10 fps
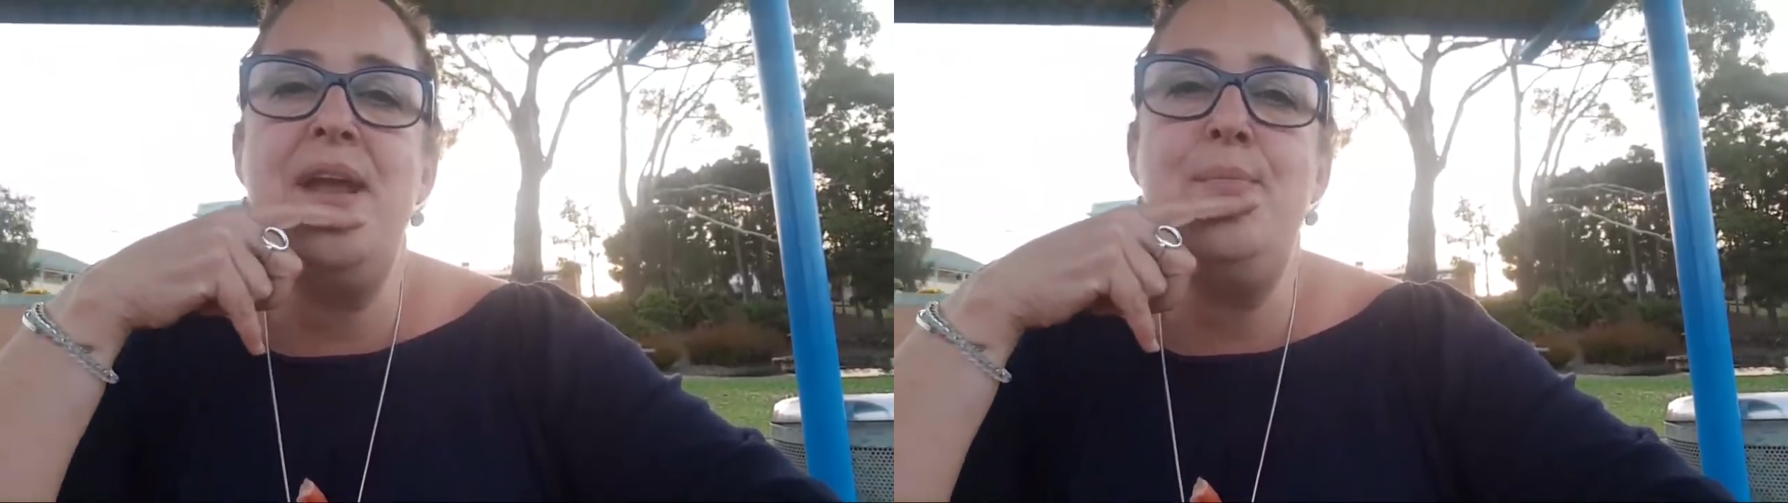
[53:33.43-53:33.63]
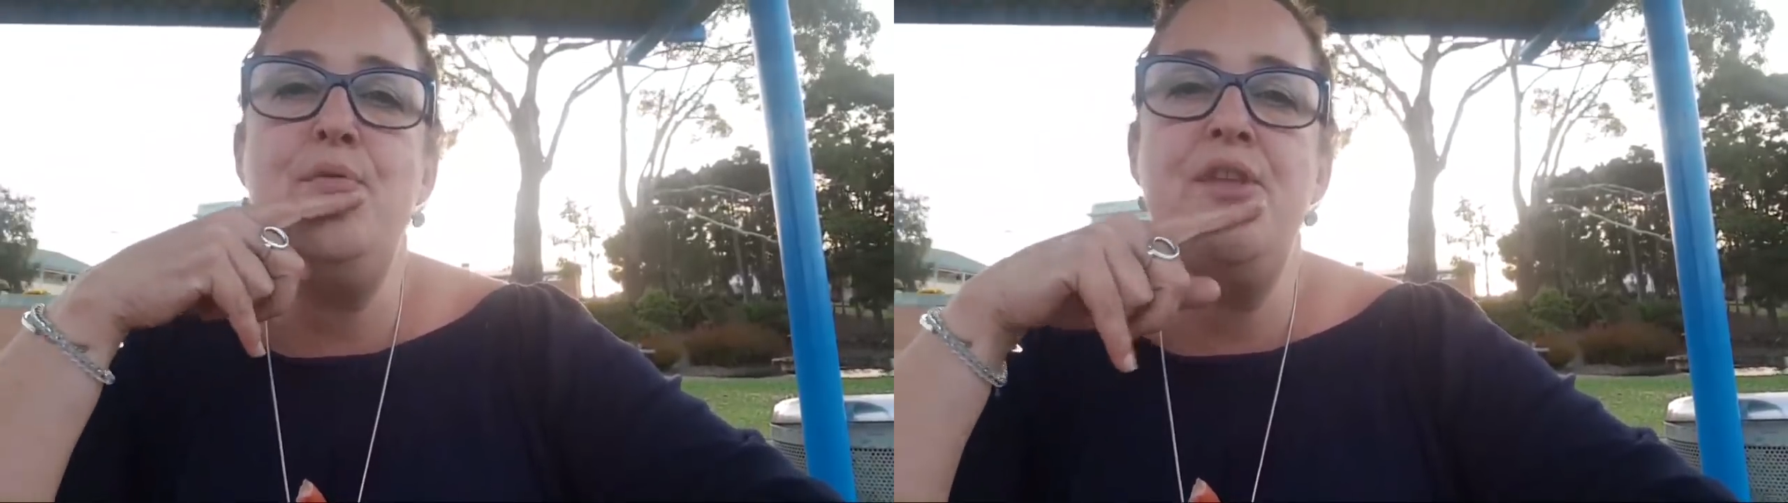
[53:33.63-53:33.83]

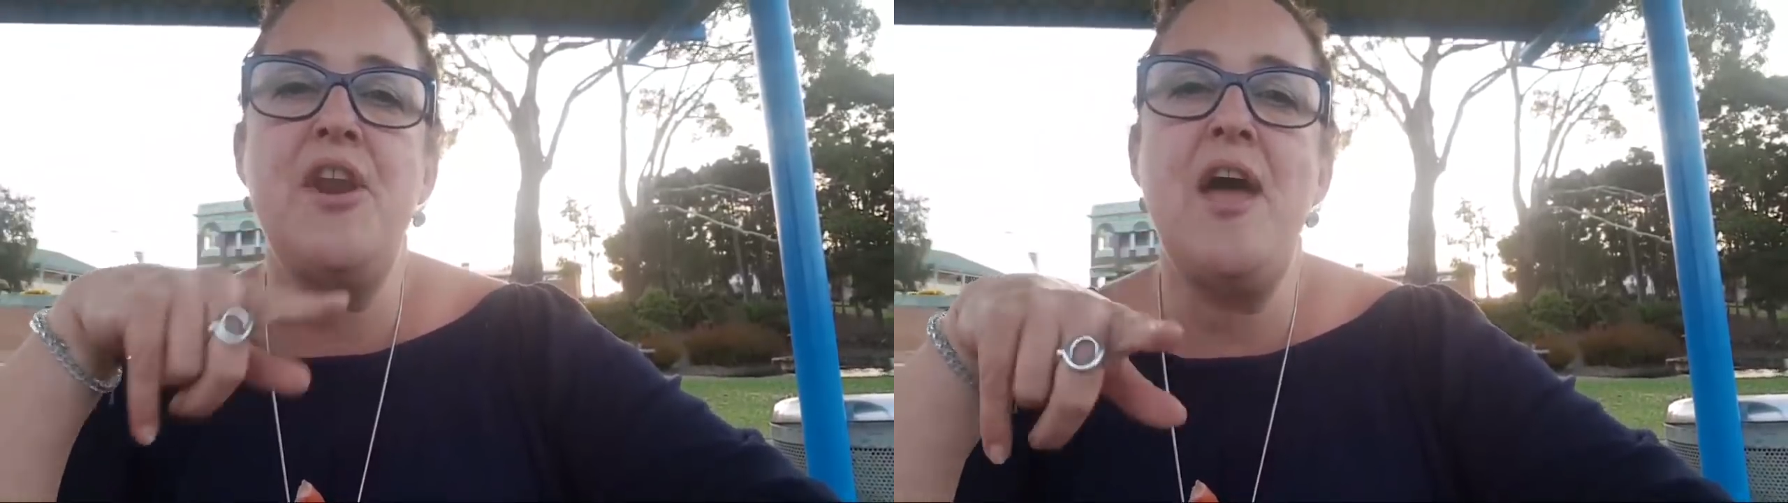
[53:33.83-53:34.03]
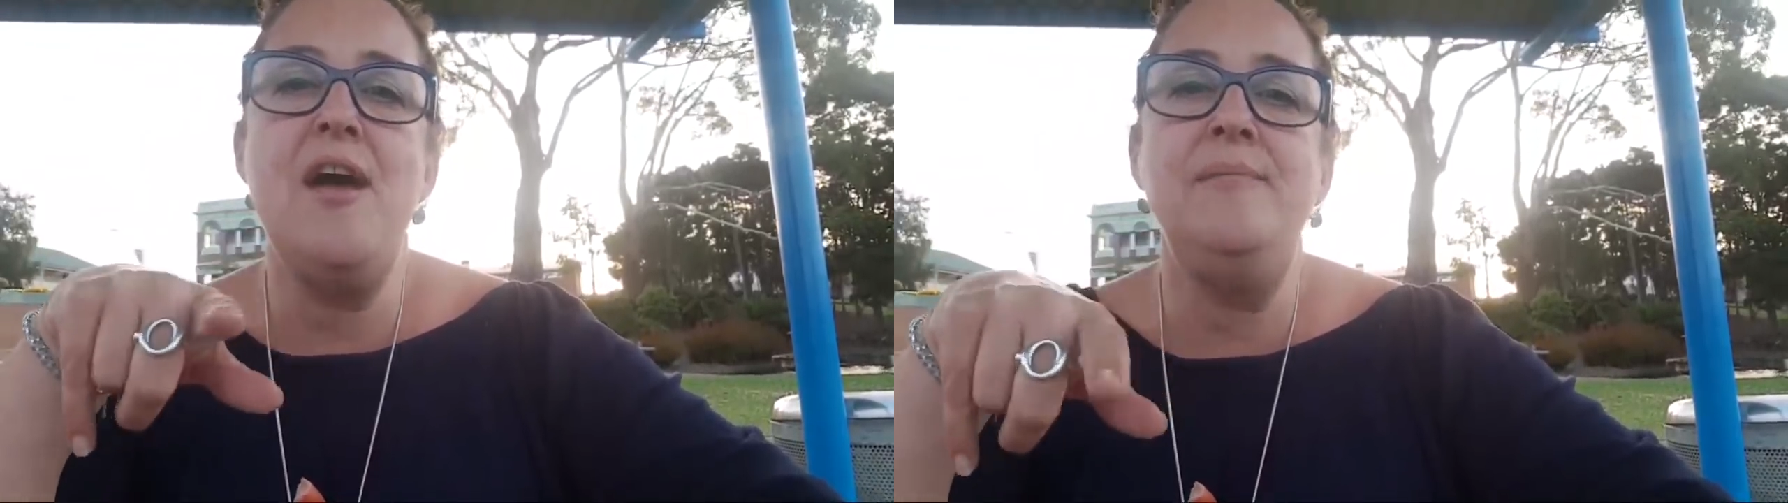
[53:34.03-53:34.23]
people that
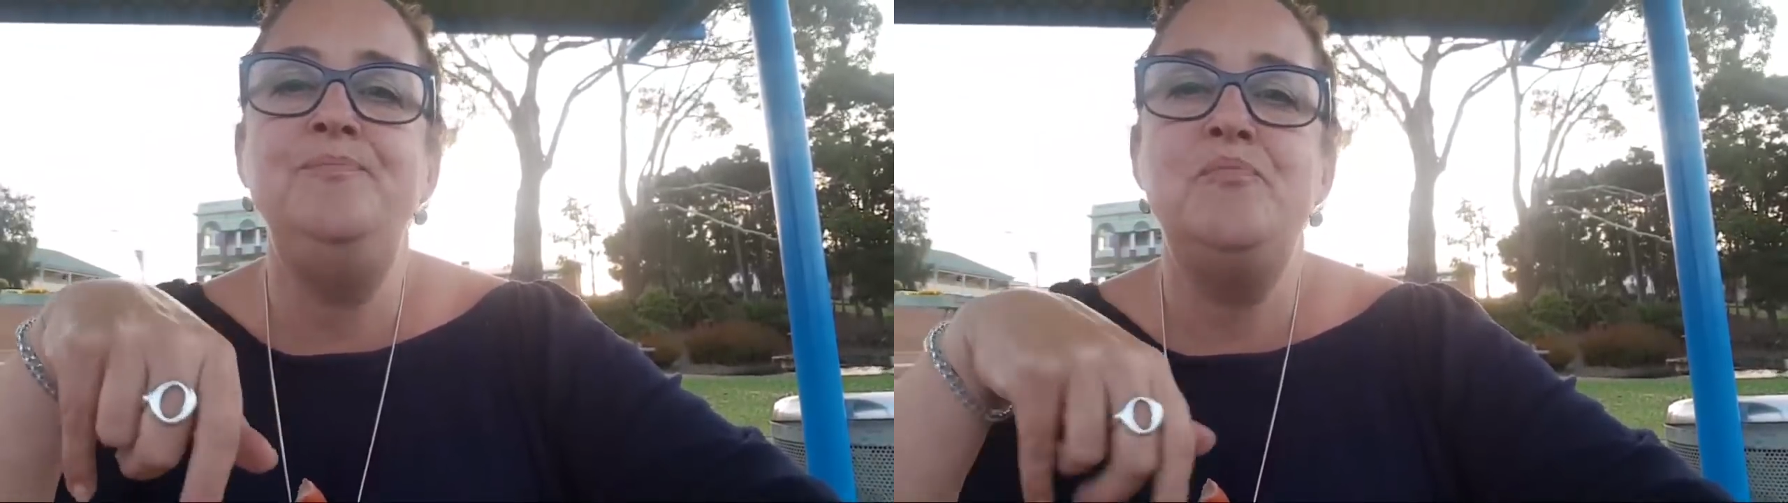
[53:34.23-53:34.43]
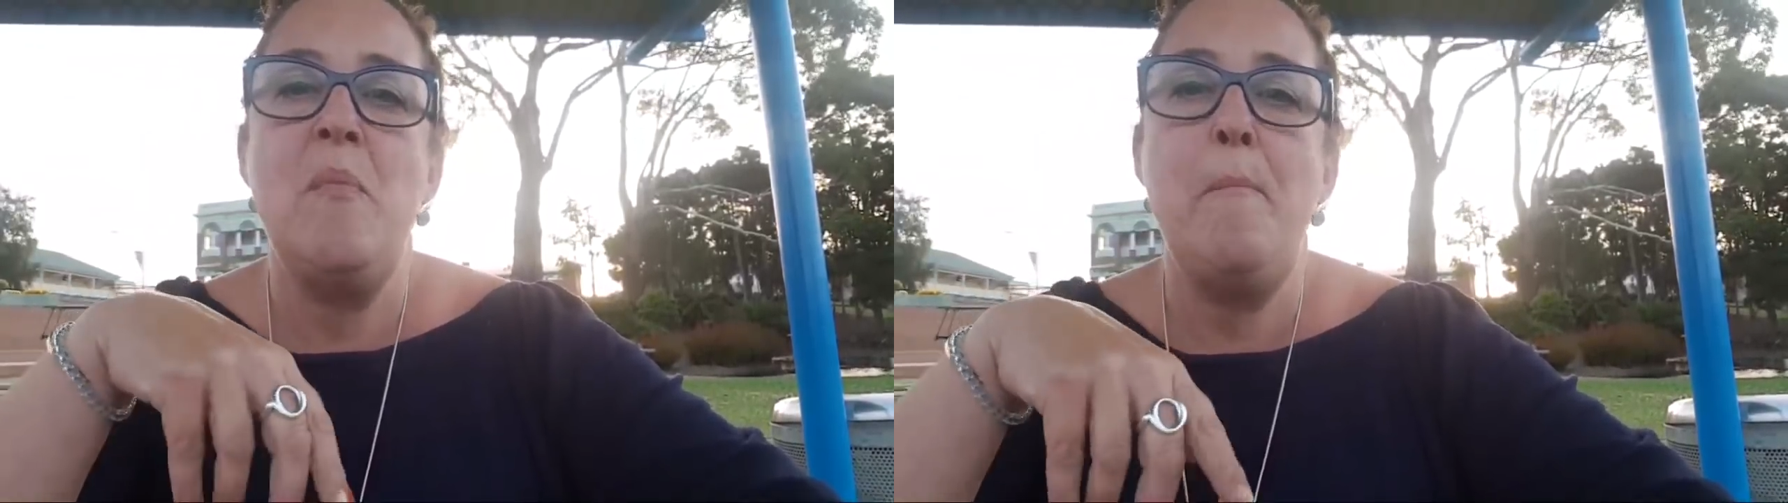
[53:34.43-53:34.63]
are.
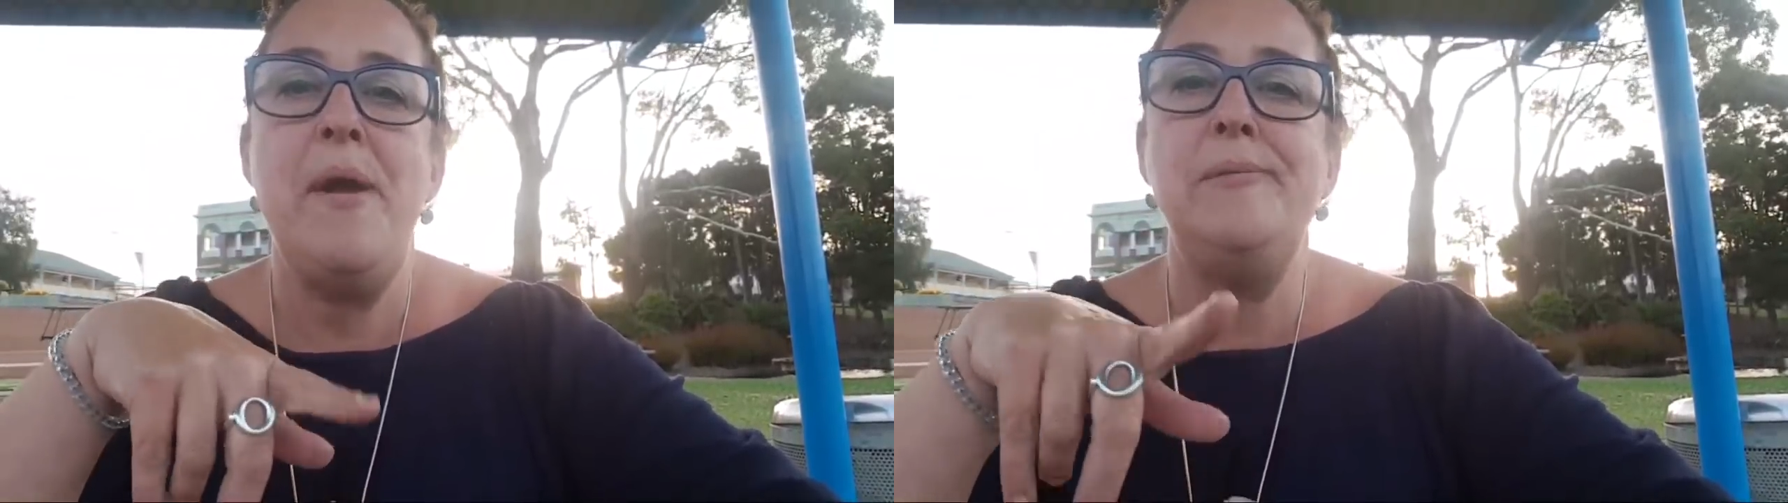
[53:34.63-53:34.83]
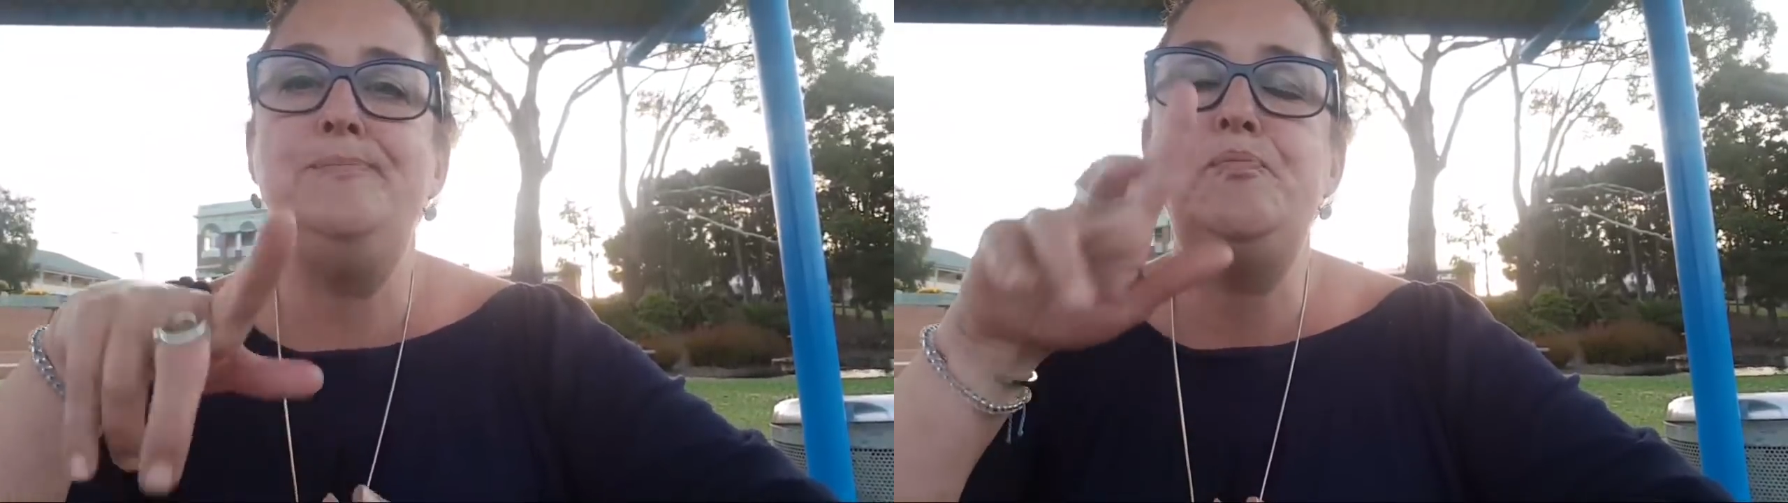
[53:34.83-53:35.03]

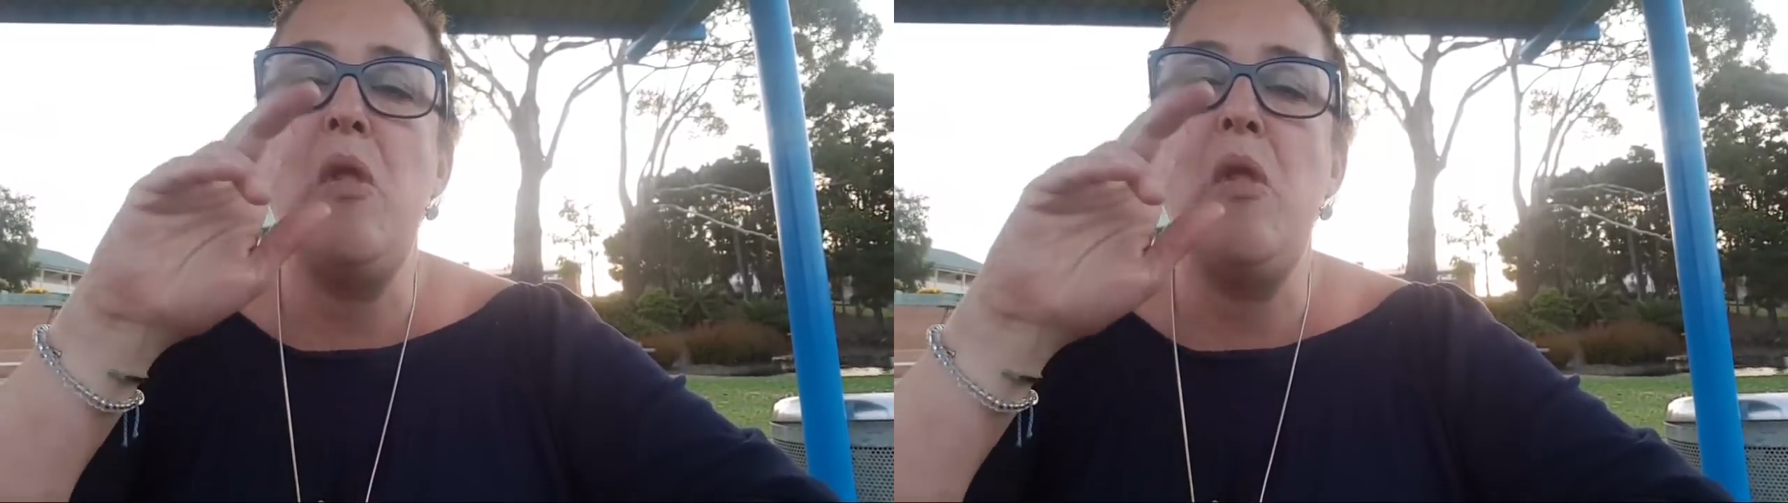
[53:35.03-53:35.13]
But,